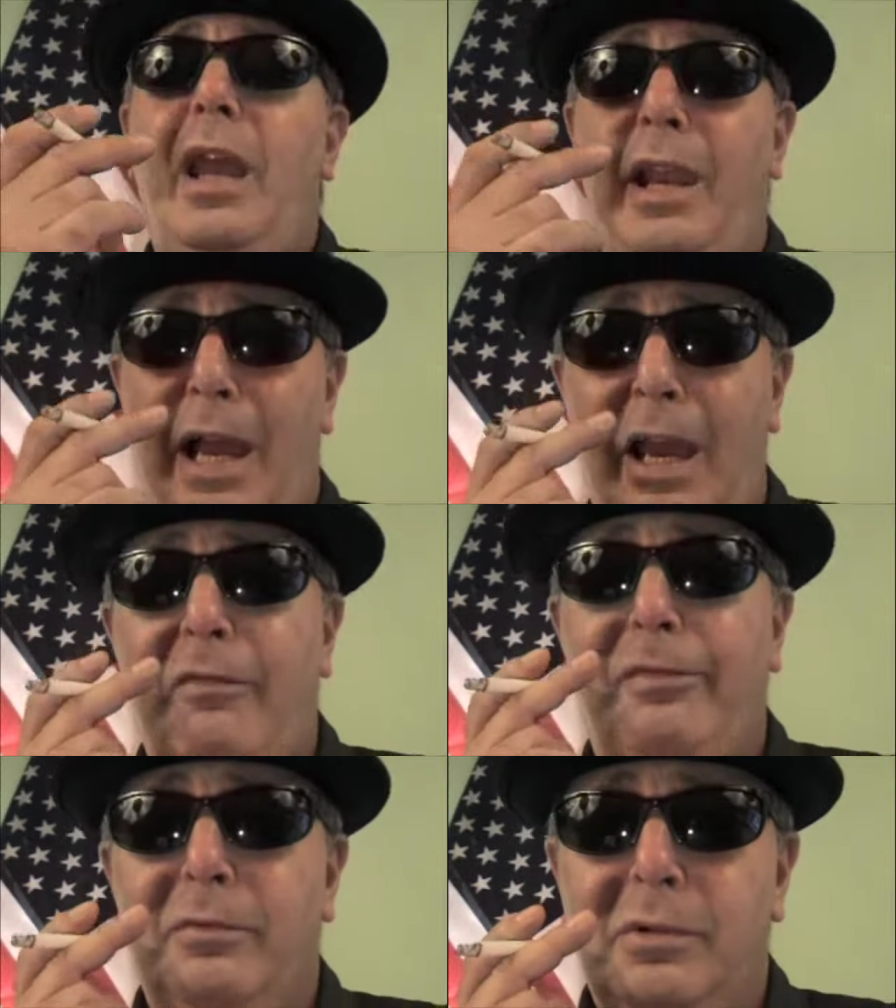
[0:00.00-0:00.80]
And I,
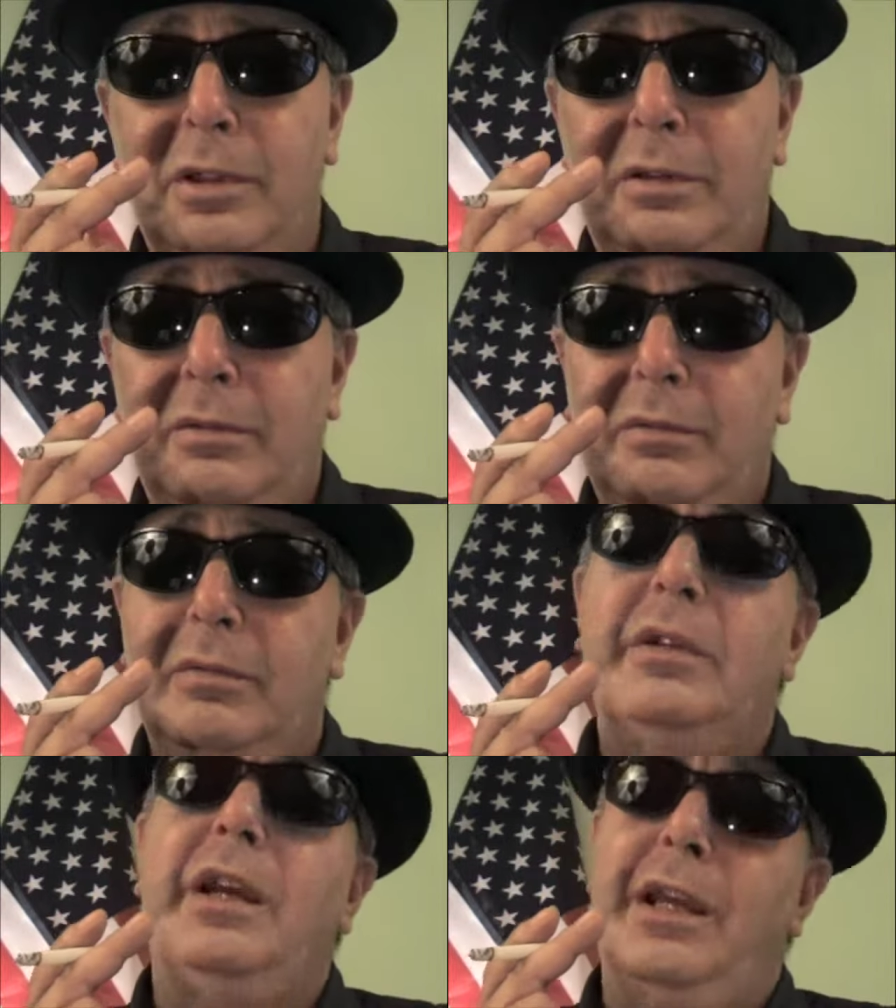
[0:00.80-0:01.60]
for one,
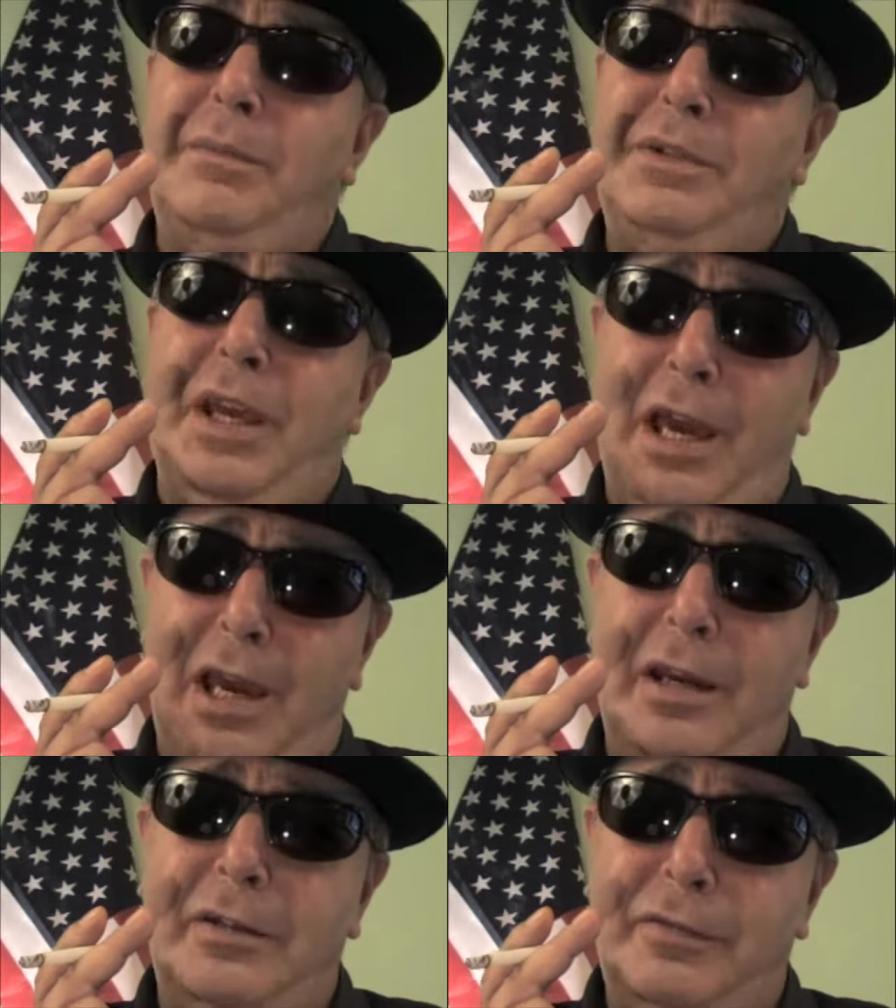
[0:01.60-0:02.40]
am
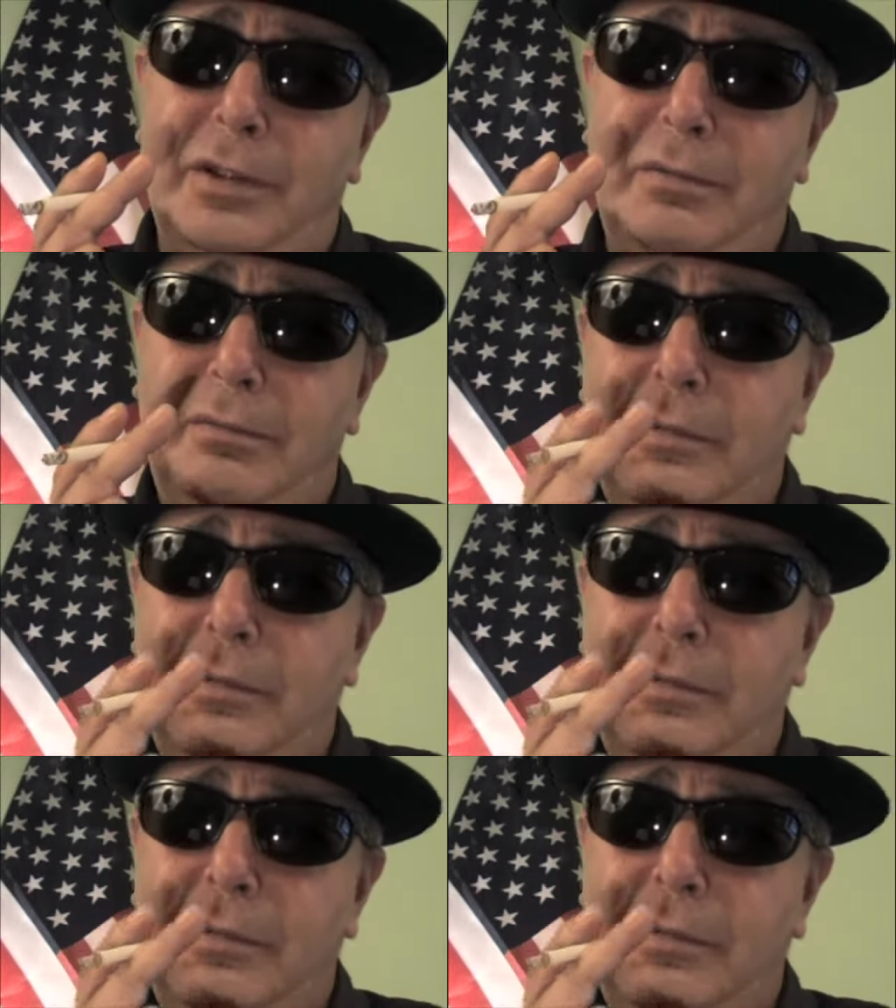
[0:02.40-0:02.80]
tired of it.